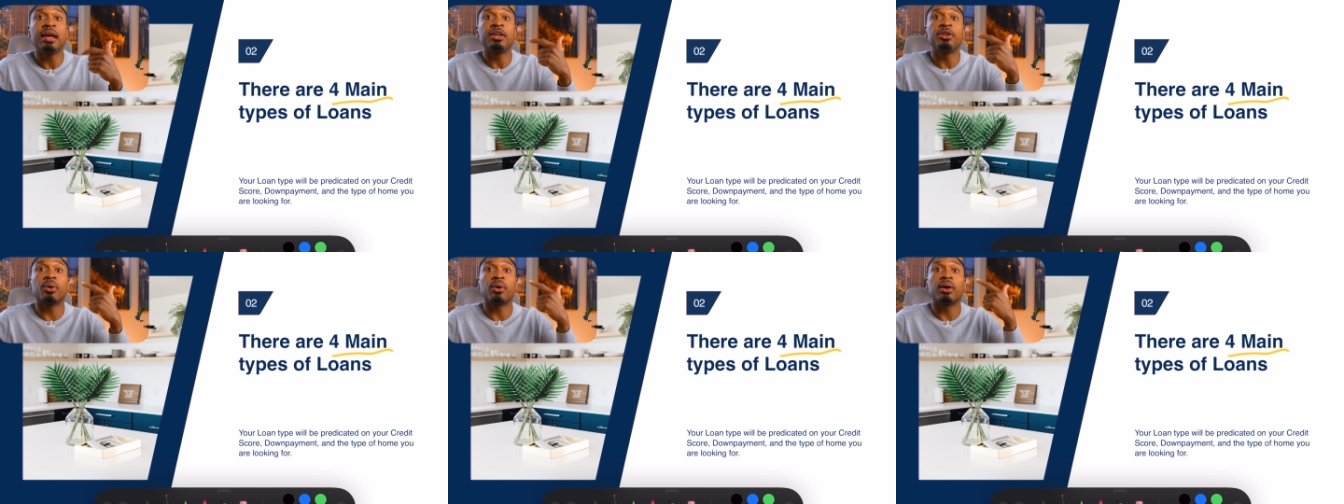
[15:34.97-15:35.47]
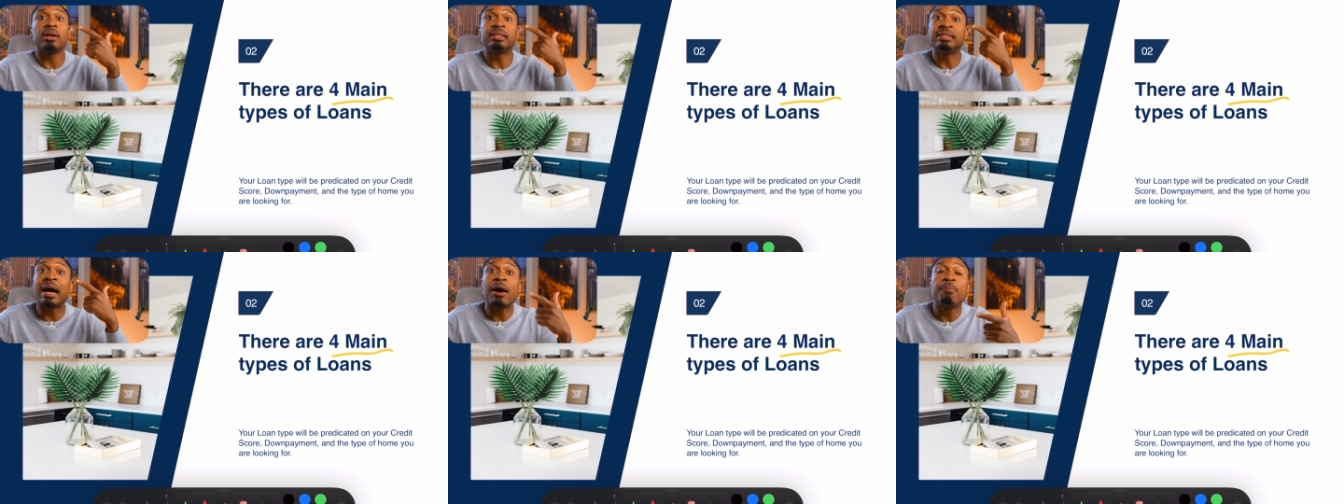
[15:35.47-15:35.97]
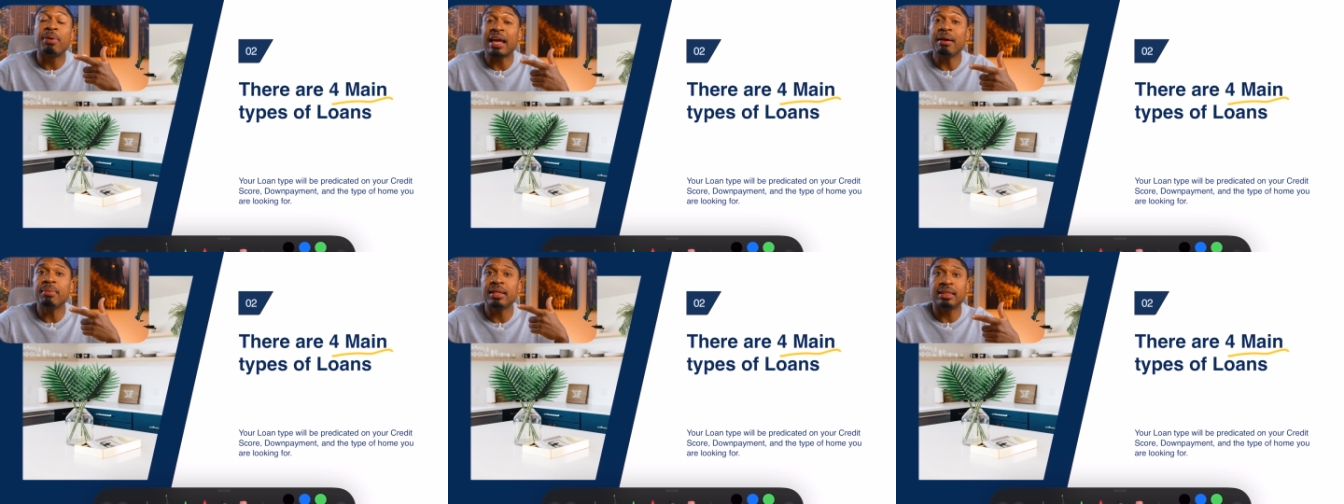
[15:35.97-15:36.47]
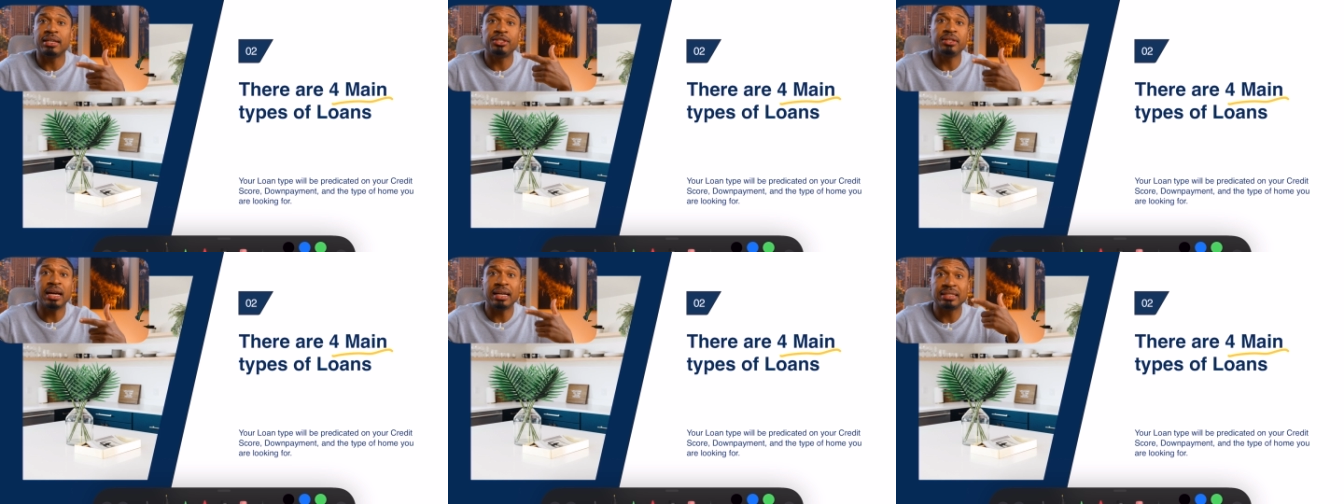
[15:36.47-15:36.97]
your down payment that
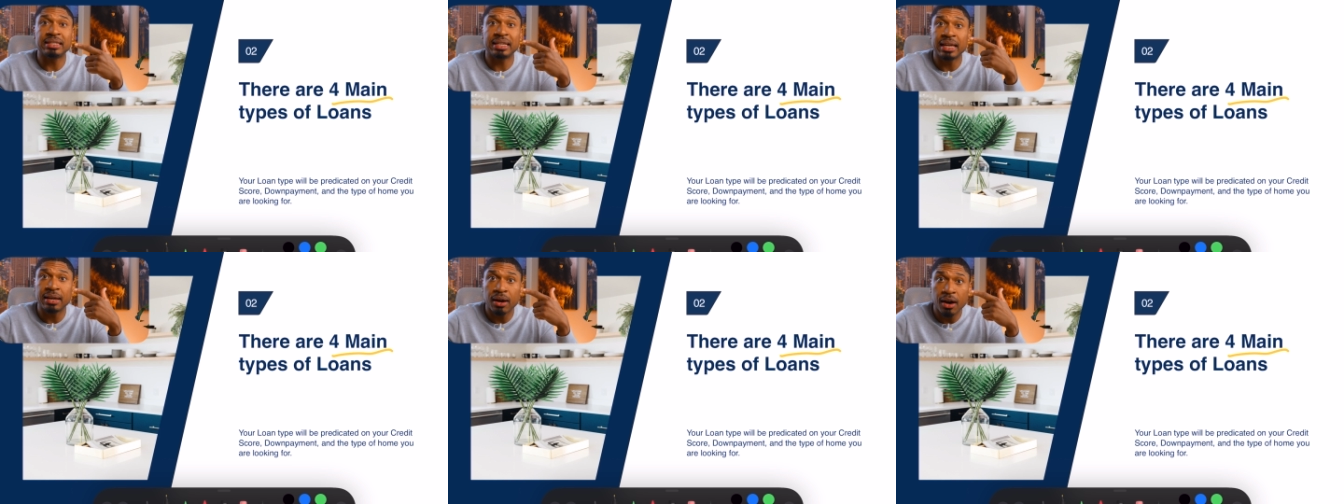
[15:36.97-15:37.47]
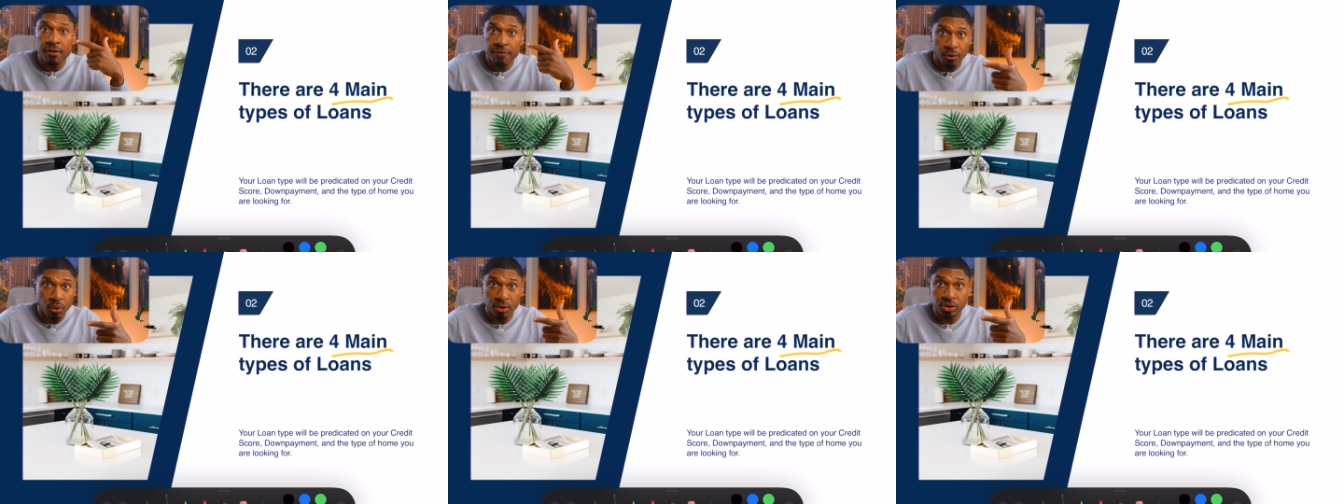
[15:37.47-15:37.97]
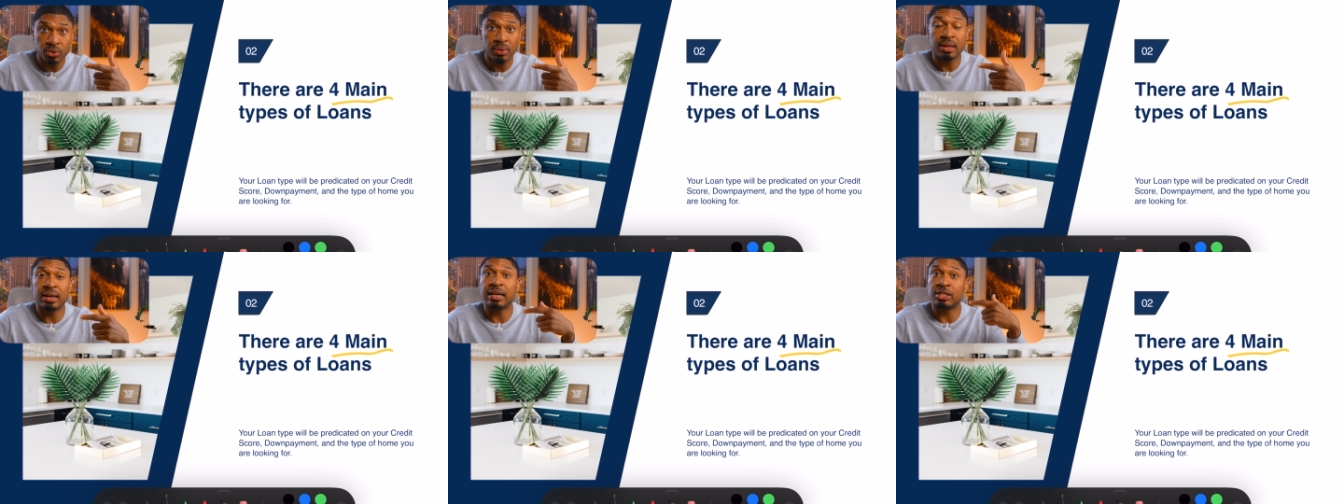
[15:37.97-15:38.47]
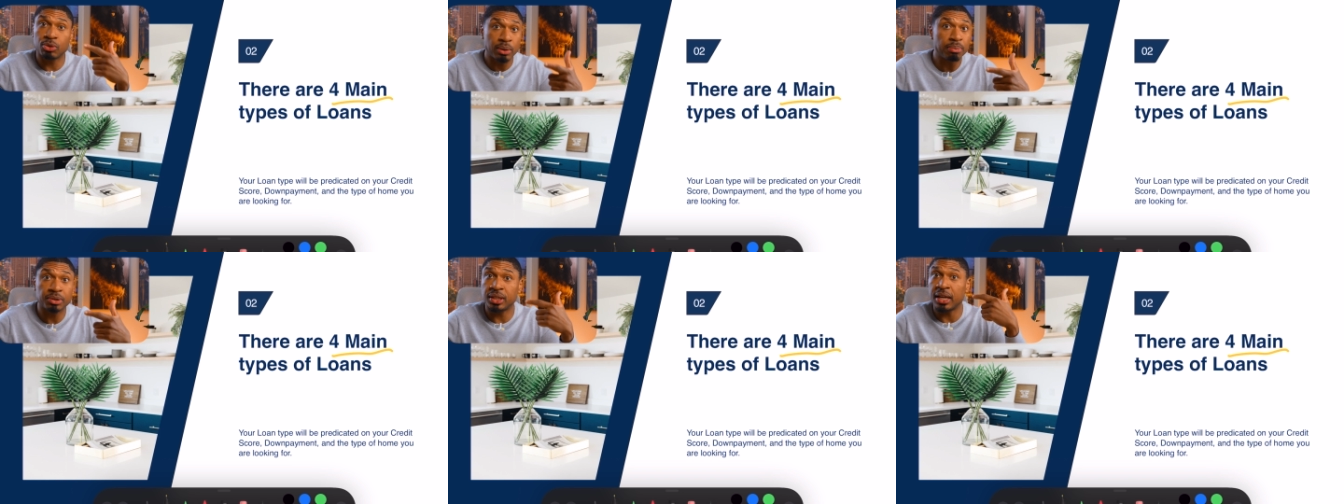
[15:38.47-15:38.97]
you guys can afford, so whether that's
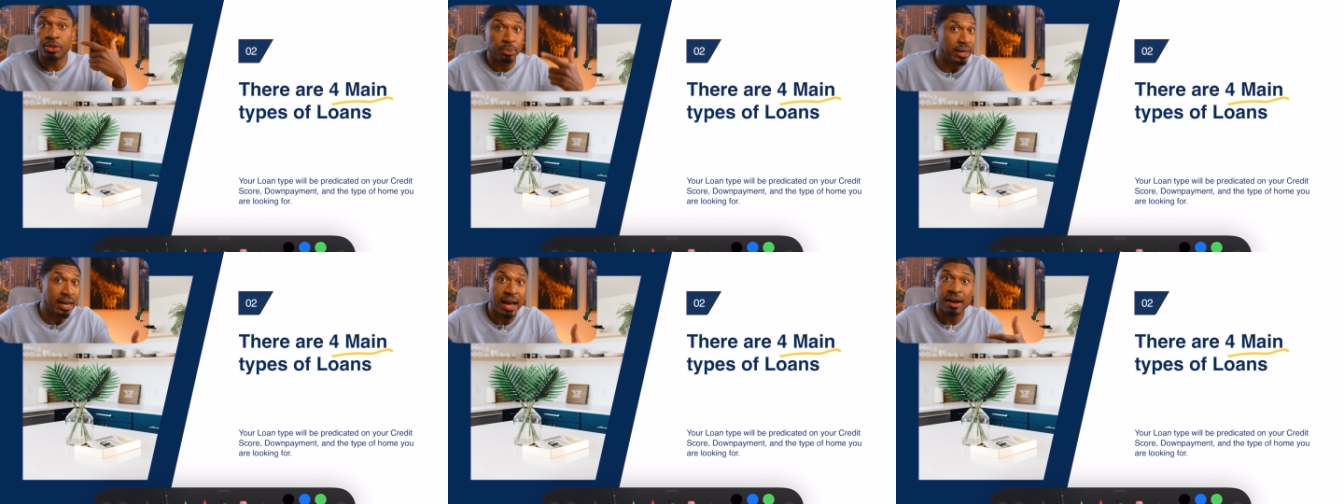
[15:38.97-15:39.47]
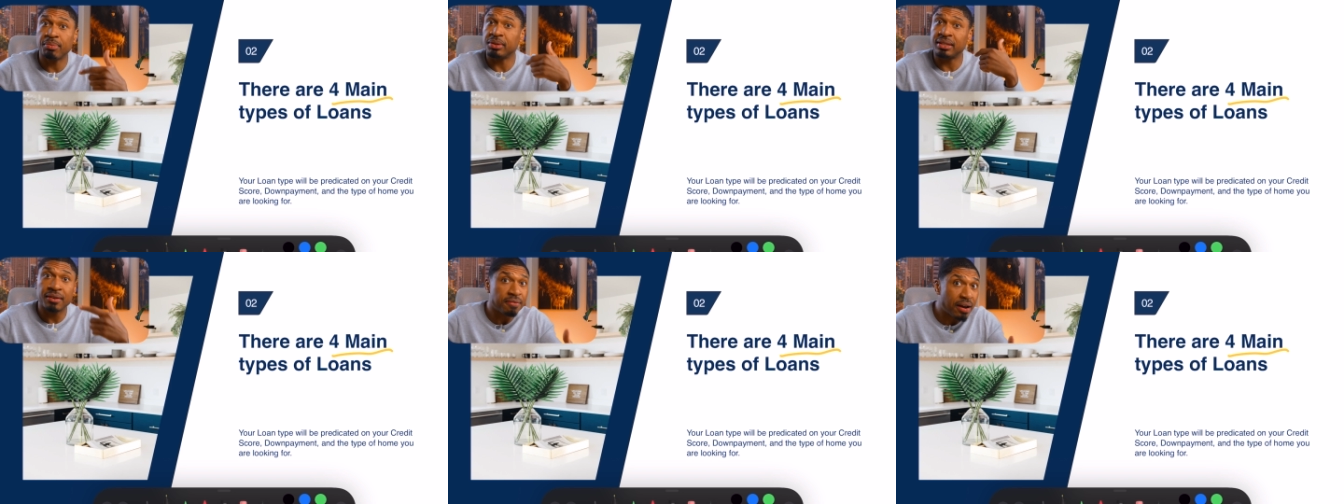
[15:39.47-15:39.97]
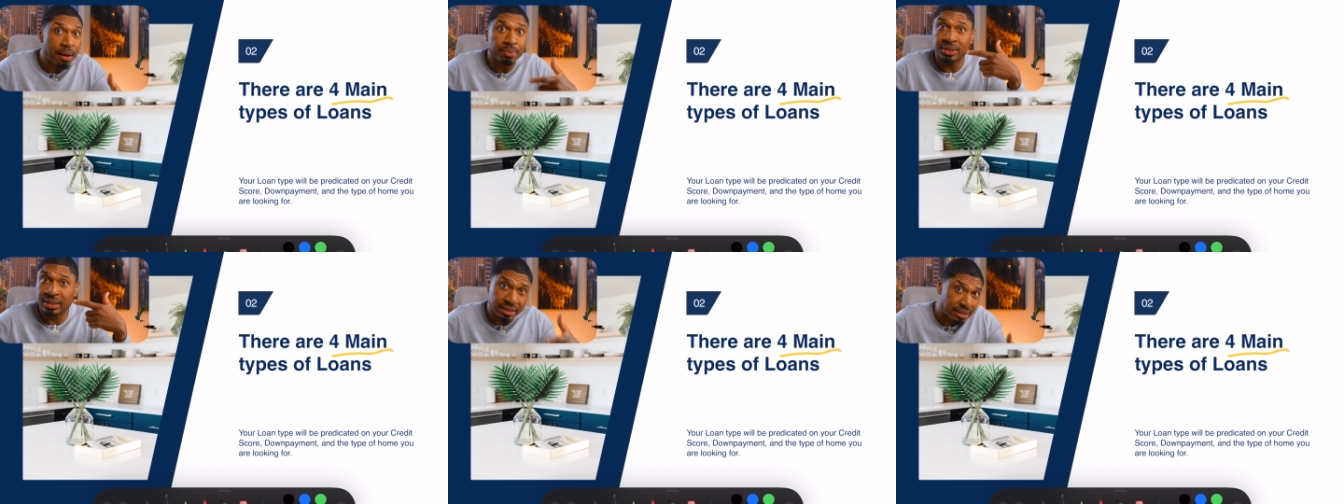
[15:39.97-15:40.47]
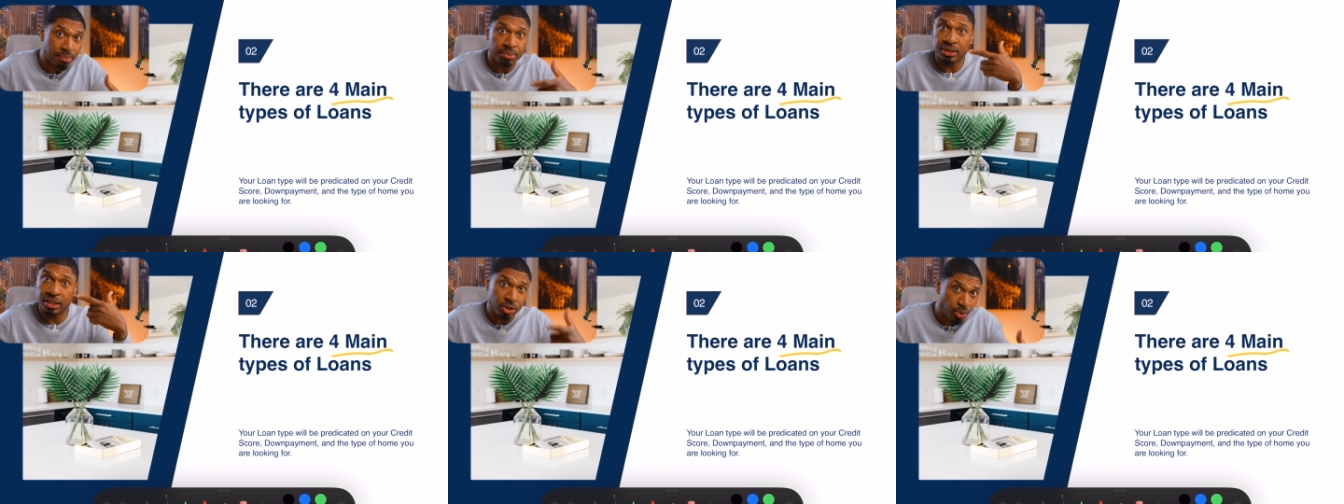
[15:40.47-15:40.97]
3%, 3.5%, 5%,
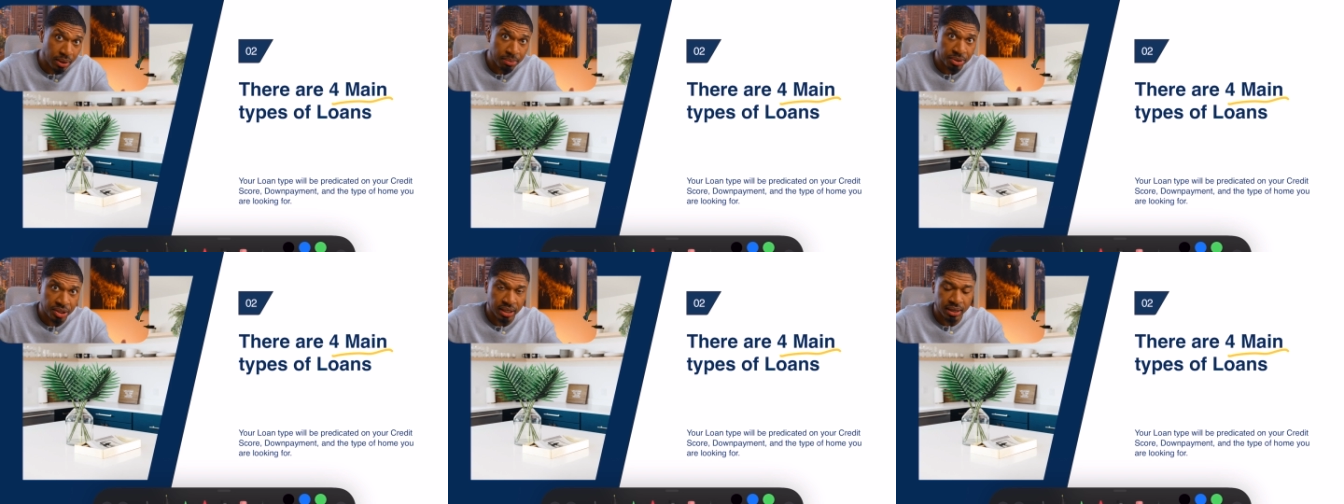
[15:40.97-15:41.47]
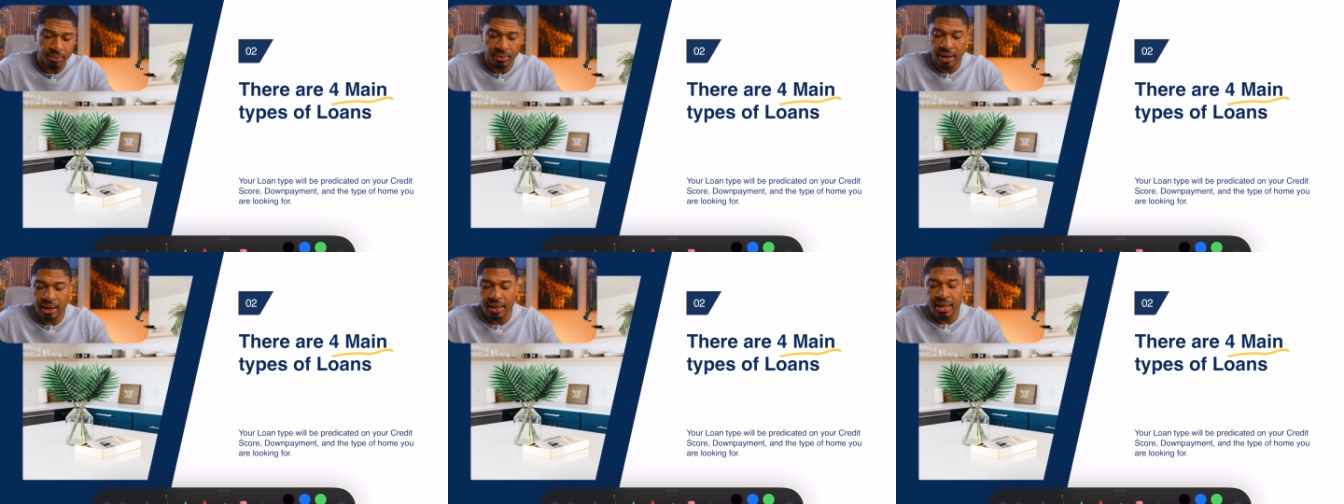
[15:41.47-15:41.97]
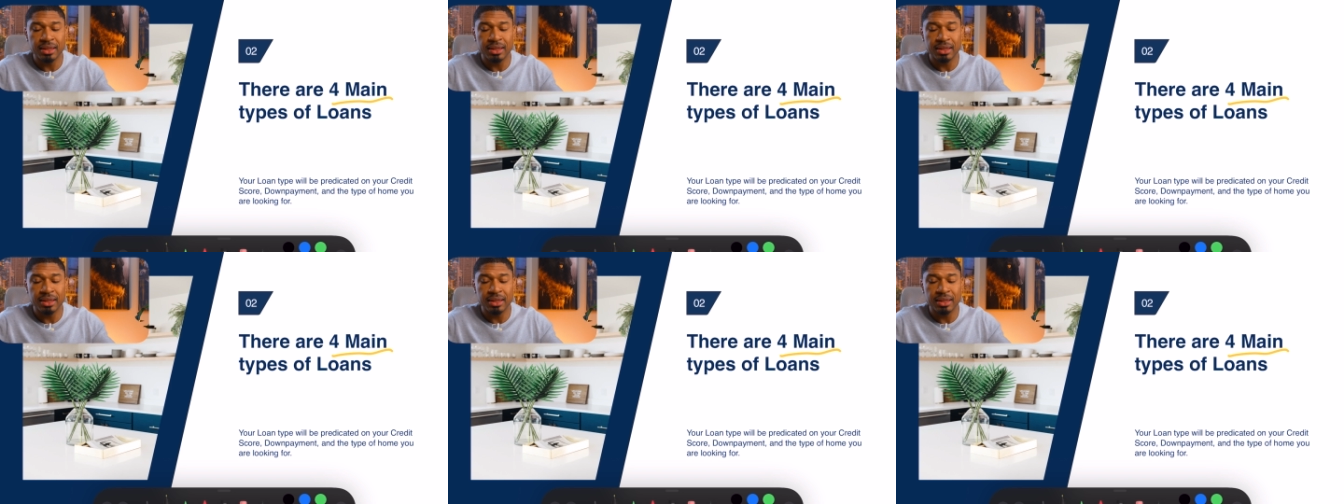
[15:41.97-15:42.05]
10%, 20%, right?